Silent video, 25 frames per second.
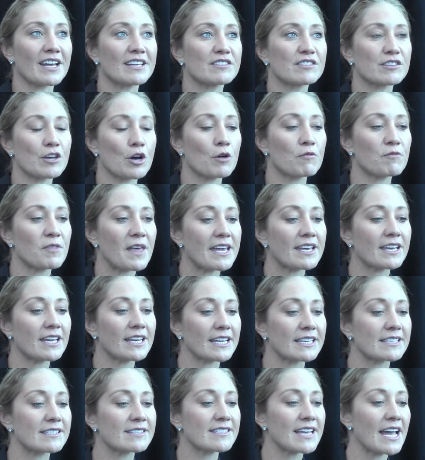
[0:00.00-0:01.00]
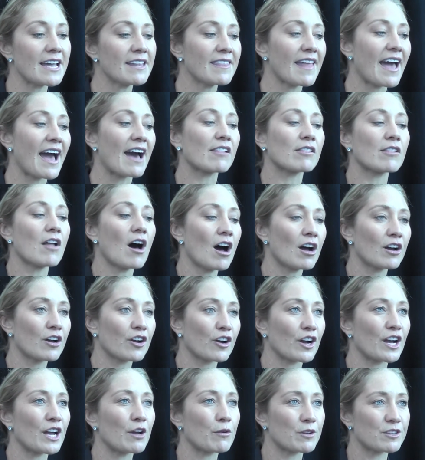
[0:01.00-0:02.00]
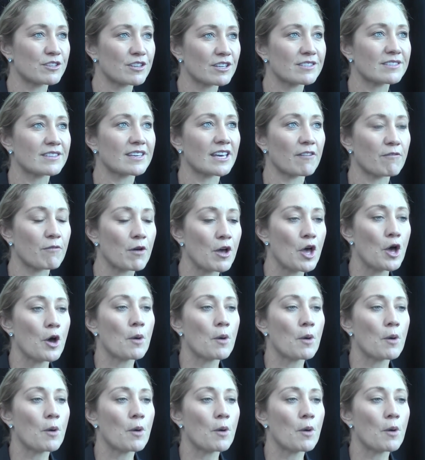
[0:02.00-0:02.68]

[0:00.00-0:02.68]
and so if they could extend that longer, it would just give